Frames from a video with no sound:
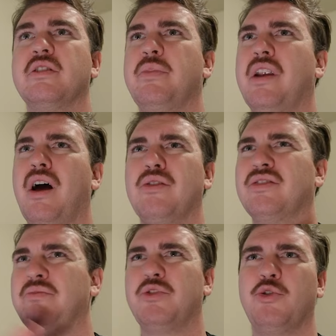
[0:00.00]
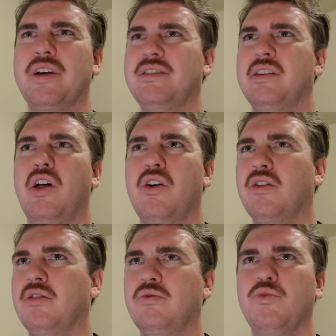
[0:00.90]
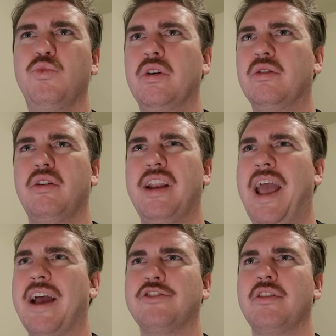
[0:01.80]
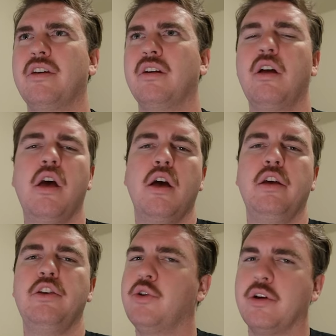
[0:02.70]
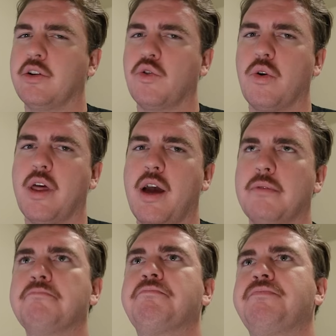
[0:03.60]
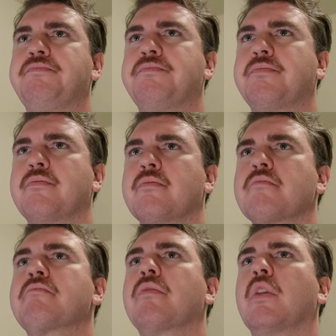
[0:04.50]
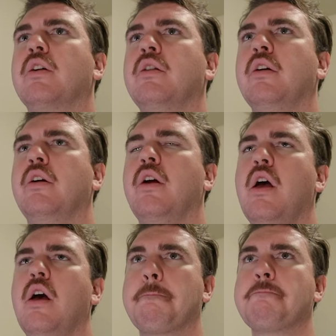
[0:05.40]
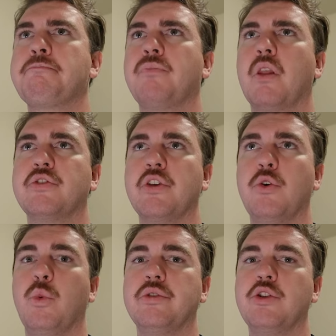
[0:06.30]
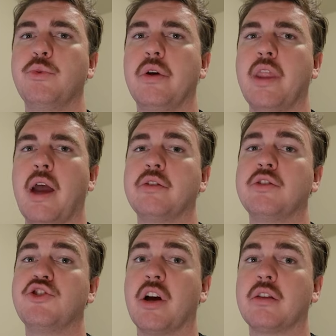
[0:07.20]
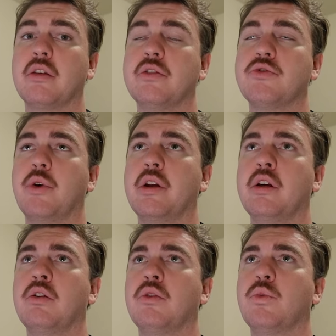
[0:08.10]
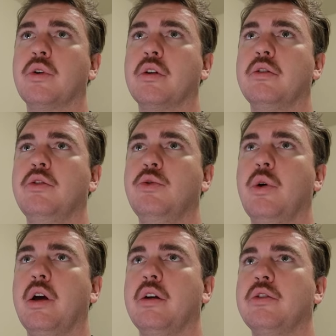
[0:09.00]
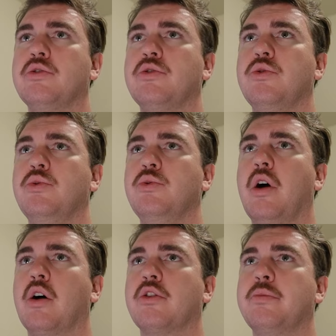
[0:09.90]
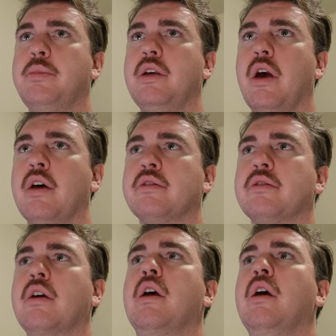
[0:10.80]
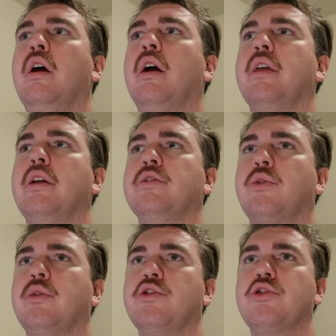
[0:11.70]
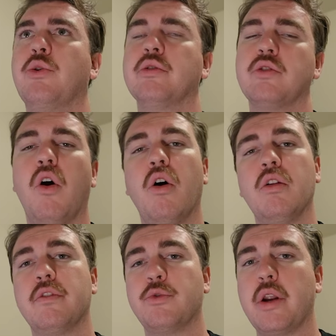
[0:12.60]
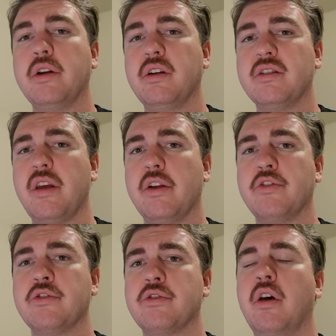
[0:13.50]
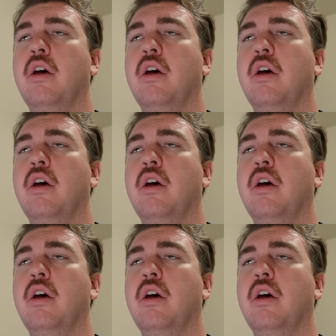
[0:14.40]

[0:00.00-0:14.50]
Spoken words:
spit out some crazy long, weird looking hash thing. You can ignore that. Clear. So once you run that, to check that it's running, we're going to do a sudo docker ps, and that is going to show us all of the running containers